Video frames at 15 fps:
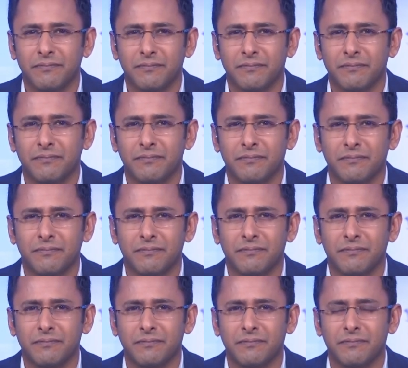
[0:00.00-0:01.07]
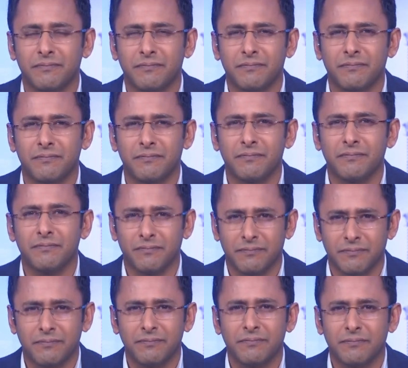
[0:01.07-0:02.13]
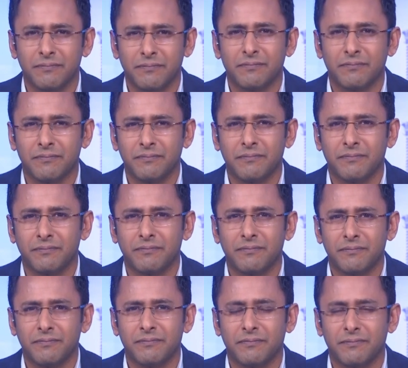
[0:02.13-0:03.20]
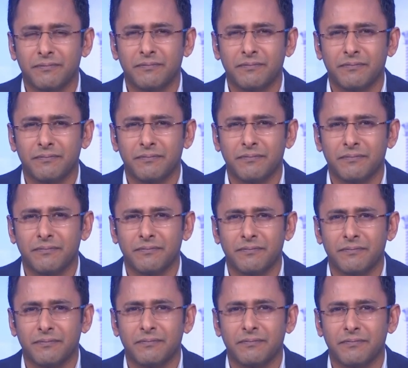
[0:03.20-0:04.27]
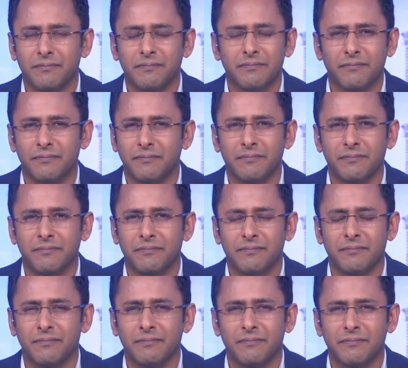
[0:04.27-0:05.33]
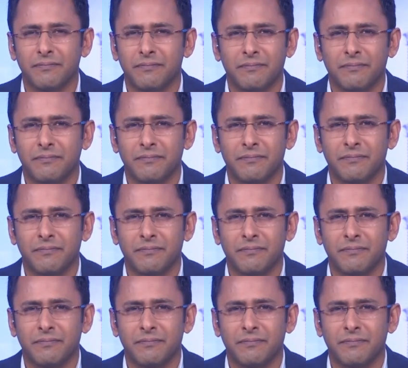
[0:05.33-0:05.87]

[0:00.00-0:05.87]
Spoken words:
The person shown says nothing.